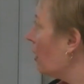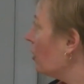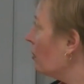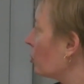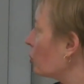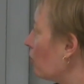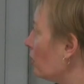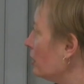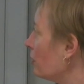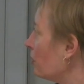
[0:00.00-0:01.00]
The
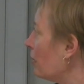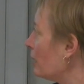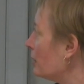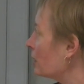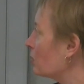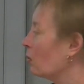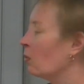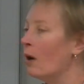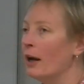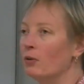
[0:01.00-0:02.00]
majority of the plastics were
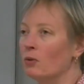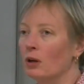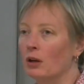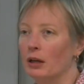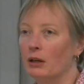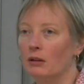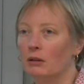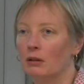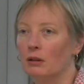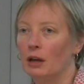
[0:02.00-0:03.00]
white or clear.
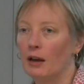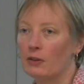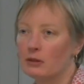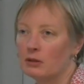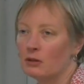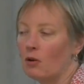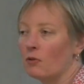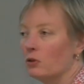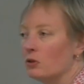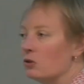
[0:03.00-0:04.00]
Now this is
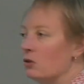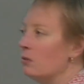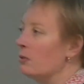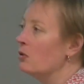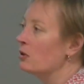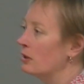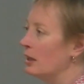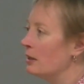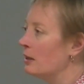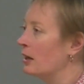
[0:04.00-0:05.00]
of concern because
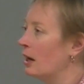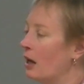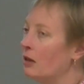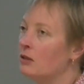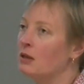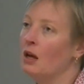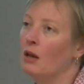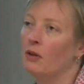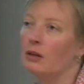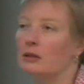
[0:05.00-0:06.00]
these are the colours
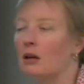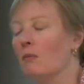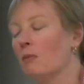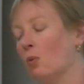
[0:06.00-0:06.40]
that some